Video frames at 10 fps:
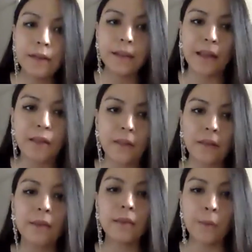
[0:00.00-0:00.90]
think that
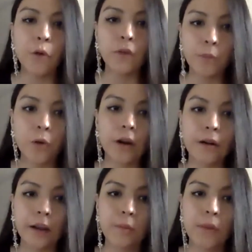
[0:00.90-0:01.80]
this is the most
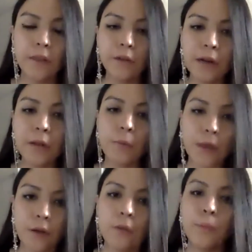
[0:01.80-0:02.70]
important argument in the round
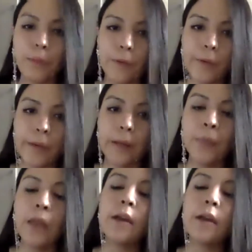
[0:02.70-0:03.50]
because blah, blah, blah, blah.